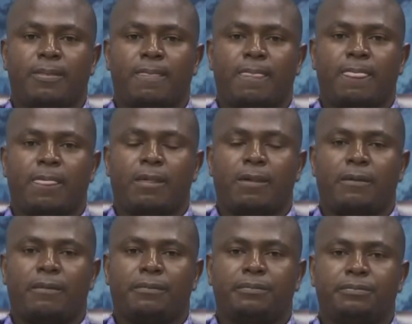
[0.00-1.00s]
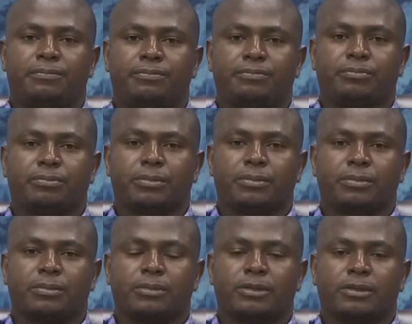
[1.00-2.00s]

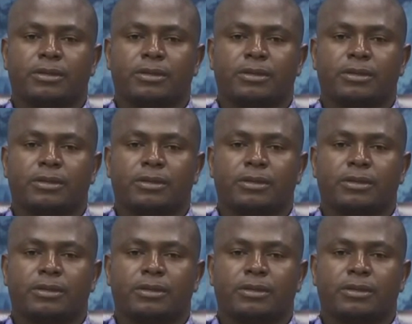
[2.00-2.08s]
Nobody speaks.